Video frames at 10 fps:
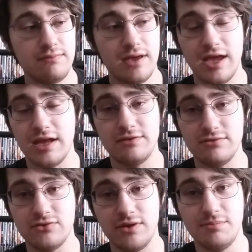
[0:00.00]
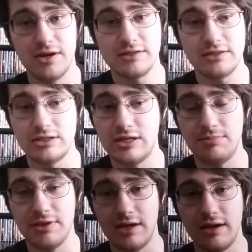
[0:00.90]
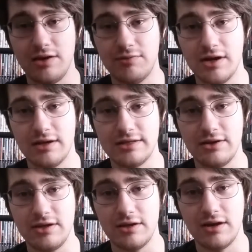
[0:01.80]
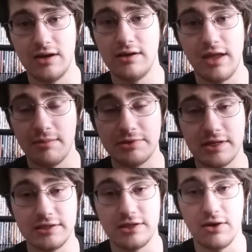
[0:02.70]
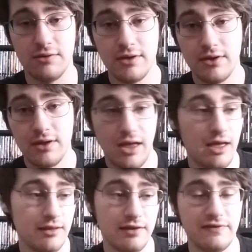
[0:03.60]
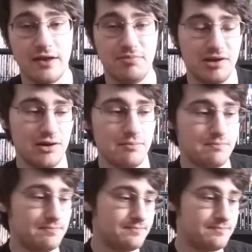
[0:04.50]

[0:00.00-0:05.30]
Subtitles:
Again, it was $20. It's cheaper than anywhere else out here on Amazon, so I decided to pick it up.